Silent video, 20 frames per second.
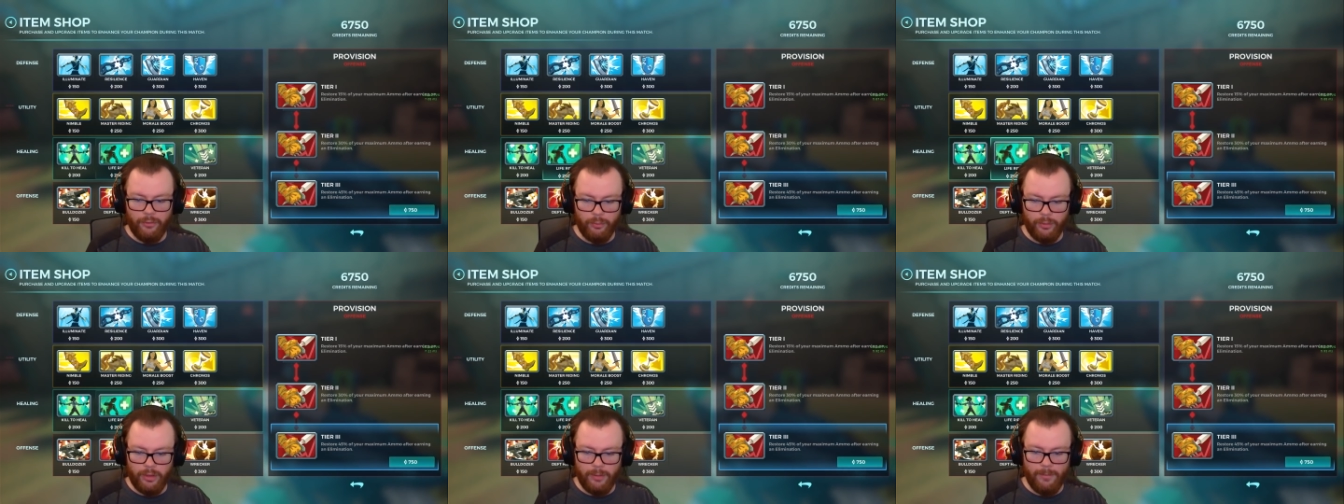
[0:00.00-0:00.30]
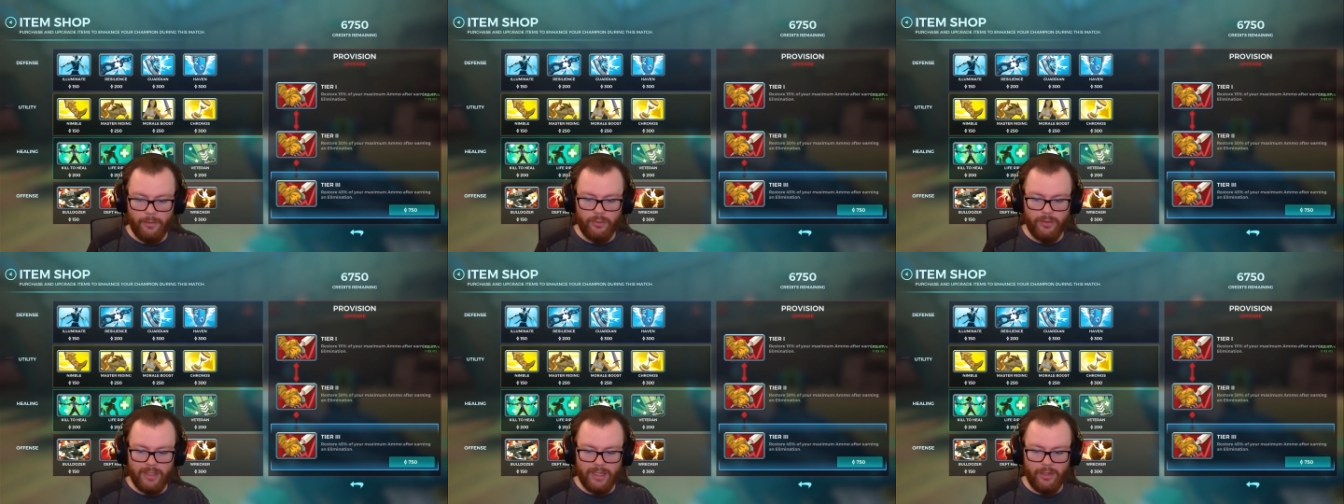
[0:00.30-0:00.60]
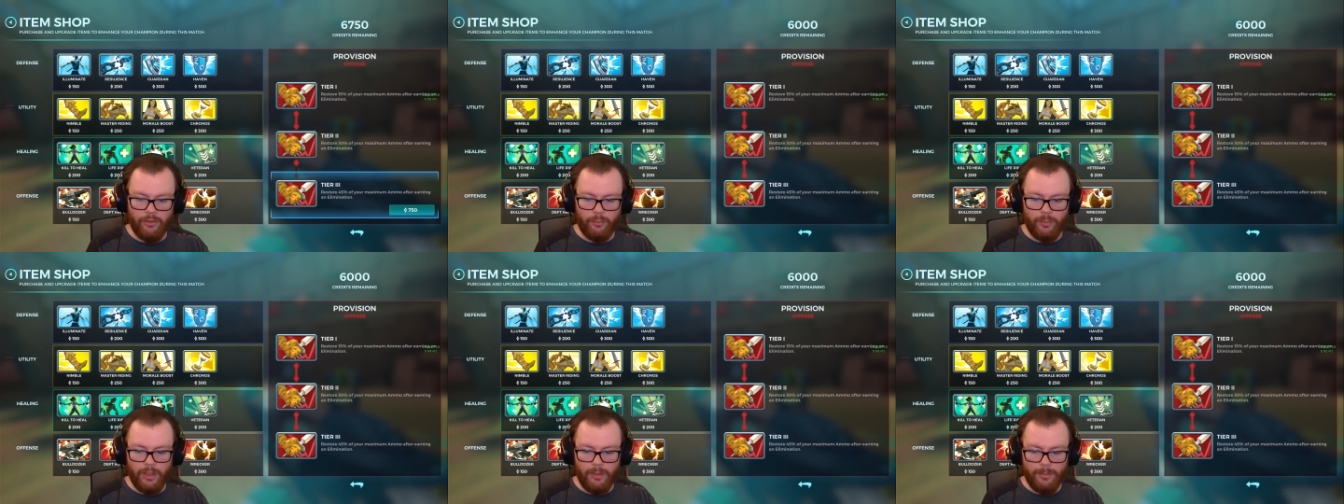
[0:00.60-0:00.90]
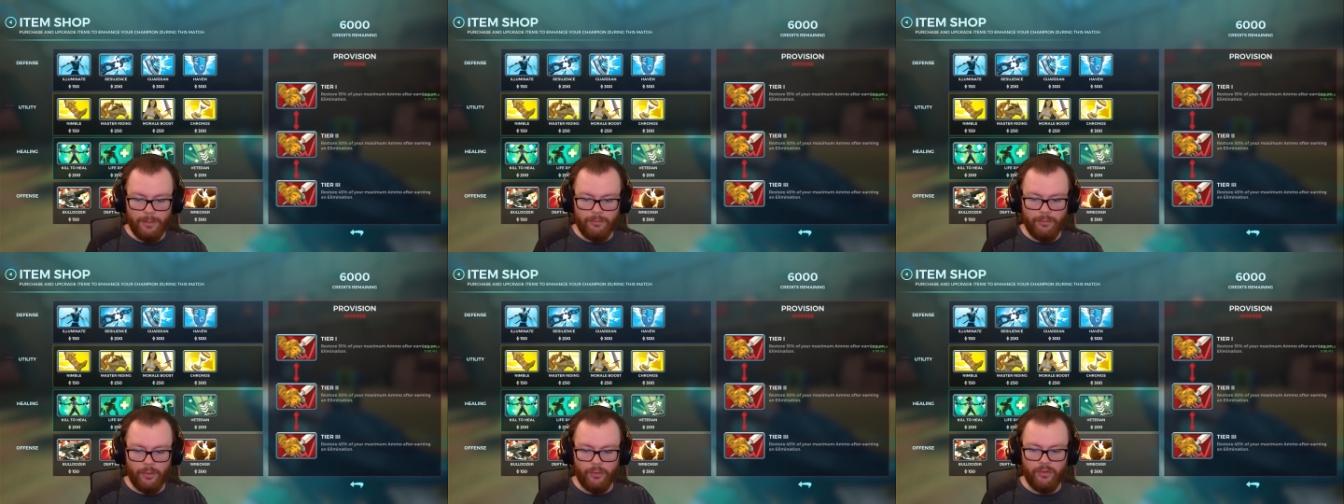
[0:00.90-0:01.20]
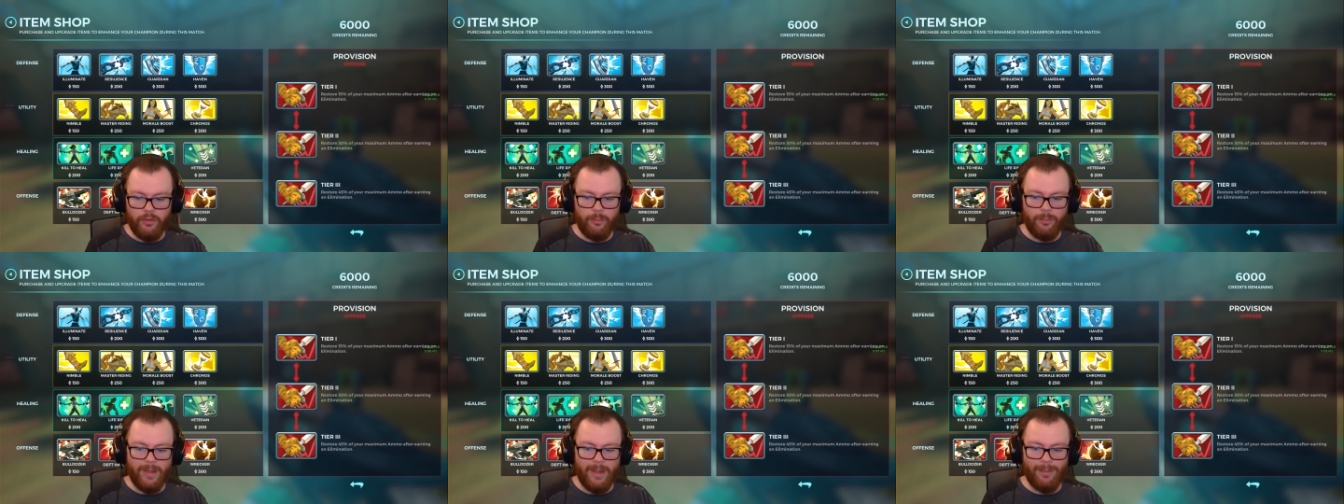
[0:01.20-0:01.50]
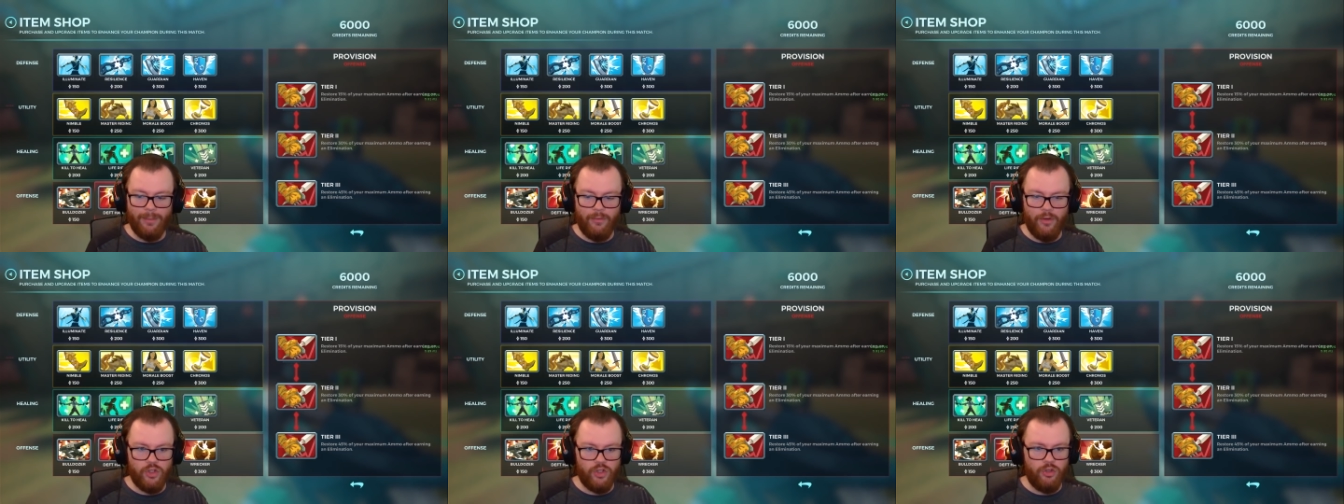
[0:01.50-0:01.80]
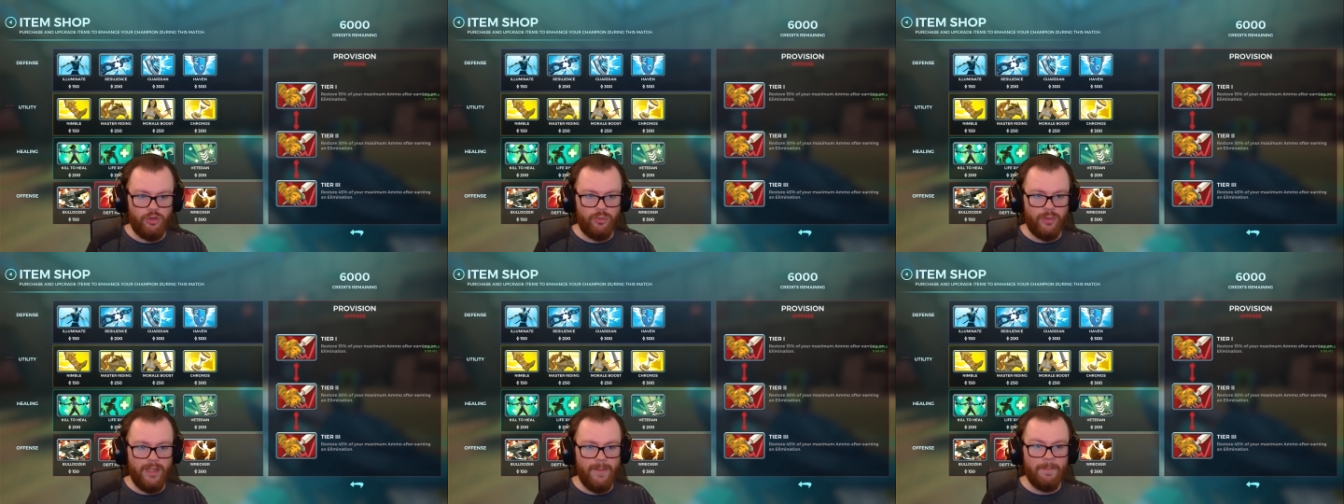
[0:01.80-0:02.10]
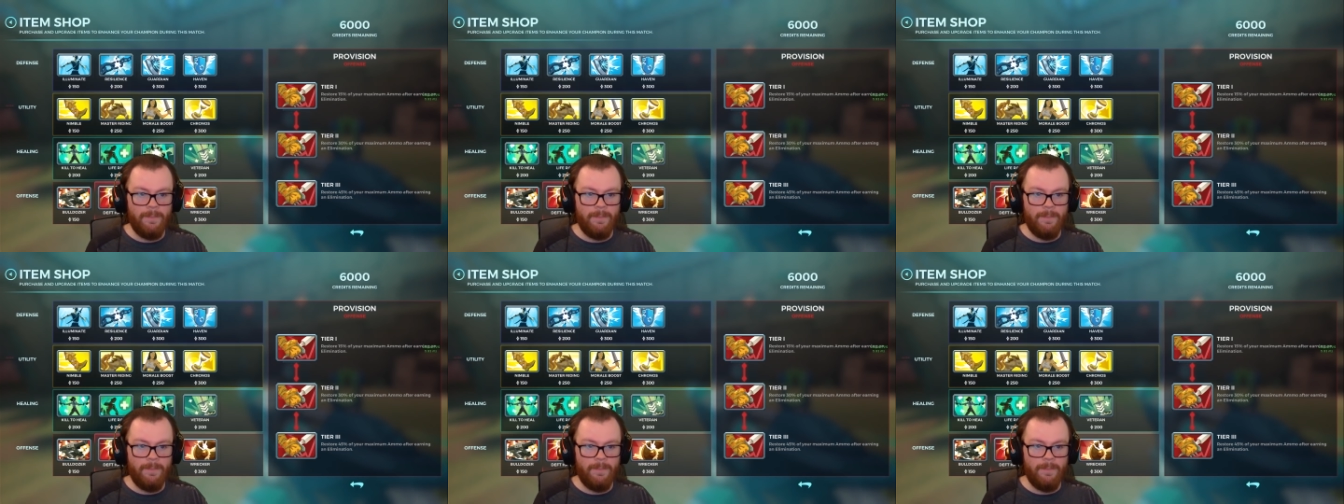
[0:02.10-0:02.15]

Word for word: So we're going to be doing that as well, but first let's buy Provision 3.